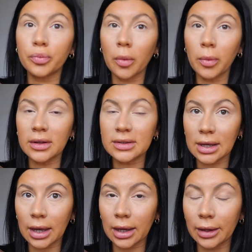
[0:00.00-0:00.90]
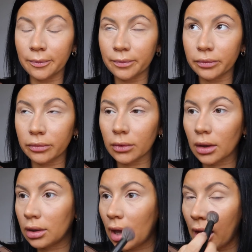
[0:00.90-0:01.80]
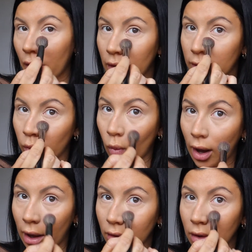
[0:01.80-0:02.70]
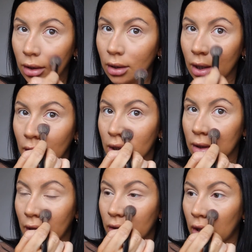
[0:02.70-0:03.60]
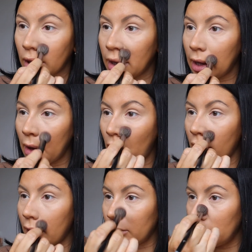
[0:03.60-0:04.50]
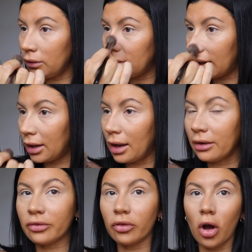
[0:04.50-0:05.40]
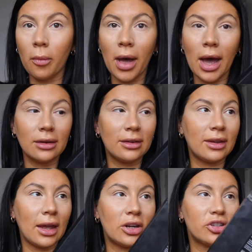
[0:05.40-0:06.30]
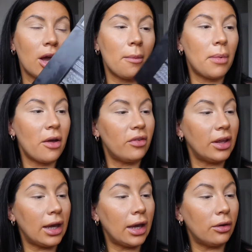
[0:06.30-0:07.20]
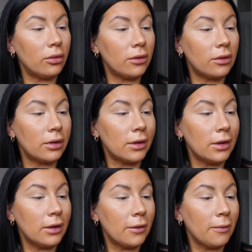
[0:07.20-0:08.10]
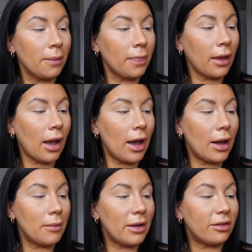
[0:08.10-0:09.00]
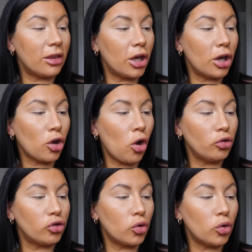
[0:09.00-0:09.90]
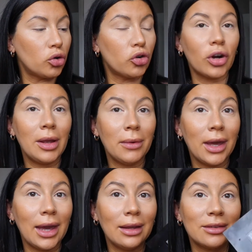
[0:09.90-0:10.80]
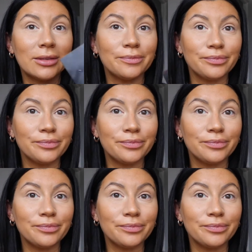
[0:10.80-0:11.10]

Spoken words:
Probably say now as well that the kit I am using is from Anastasia Beverly Hills. It's the contour cream kit.